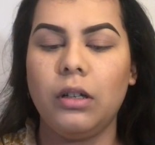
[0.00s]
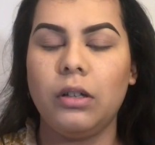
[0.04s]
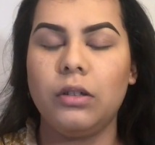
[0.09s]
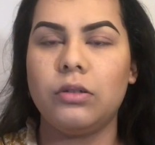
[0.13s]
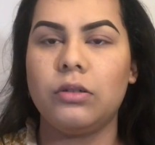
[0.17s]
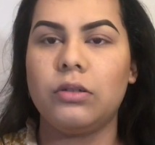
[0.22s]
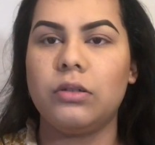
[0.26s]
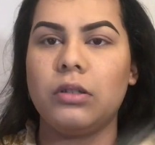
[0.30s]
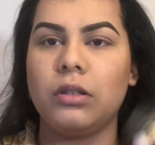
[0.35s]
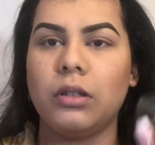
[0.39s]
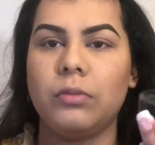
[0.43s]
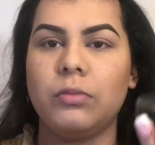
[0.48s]

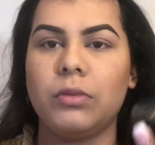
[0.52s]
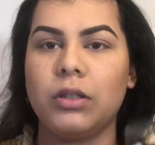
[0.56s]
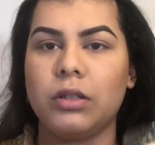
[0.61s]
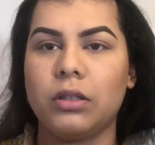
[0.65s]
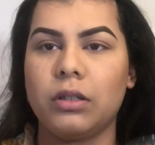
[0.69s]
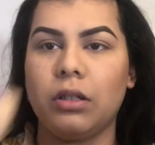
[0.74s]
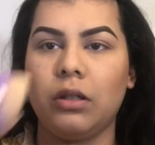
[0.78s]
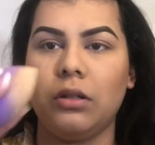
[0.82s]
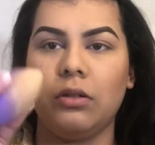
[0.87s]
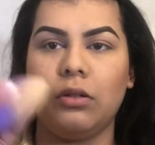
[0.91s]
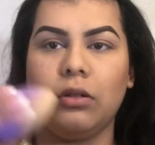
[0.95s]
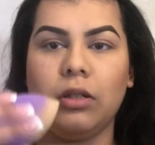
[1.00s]
So I'm just
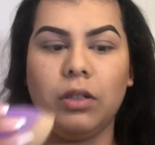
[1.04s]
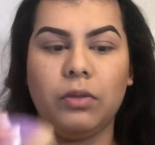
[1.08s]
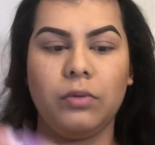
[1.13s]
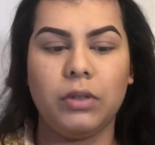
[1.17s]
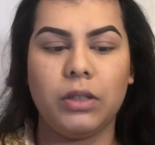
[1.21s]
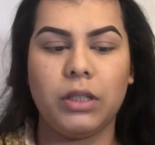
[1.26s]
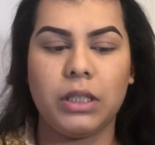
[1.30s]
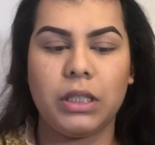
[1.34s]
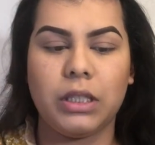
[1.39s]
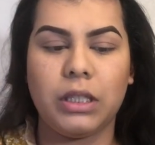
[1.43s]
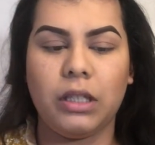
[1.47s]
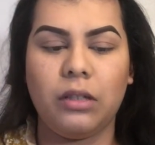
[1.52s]
gonna go in with
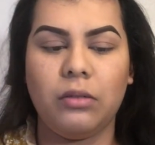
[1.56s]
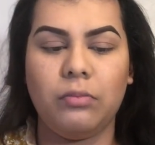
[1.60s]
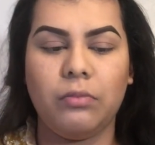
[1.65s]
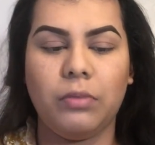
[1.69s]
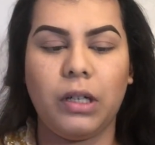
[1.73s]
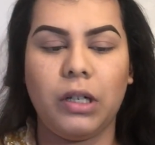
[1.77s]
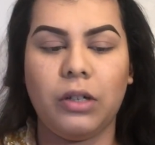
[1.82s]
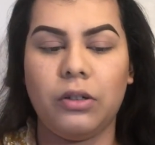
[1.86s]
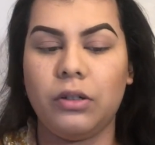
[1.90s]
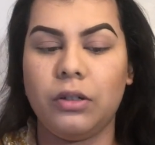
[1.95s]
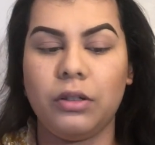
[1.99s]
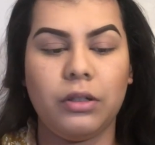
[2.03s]
the same
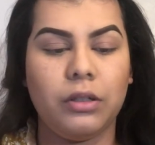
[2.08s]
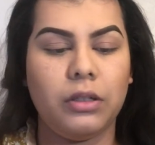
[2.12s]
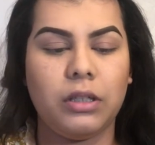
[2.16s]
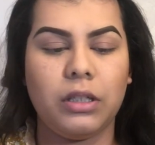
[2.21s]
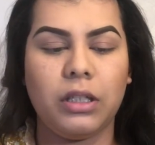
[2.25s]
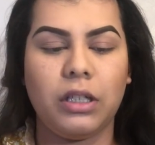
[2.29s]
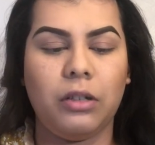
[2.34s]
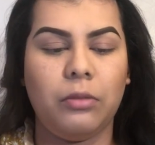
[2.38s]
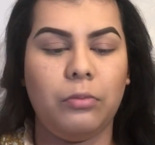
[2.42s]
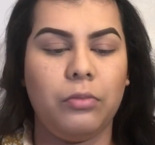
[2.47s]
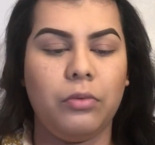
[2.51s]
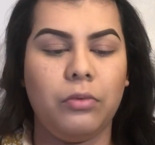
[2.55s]
powder,
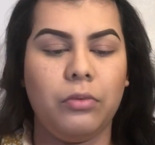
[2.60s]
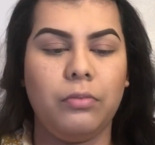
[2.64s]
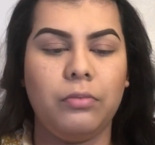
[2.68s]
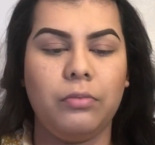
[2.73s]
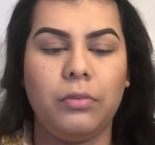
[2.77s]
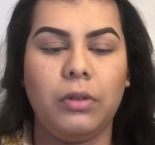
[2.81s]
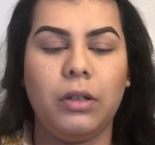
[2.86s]
same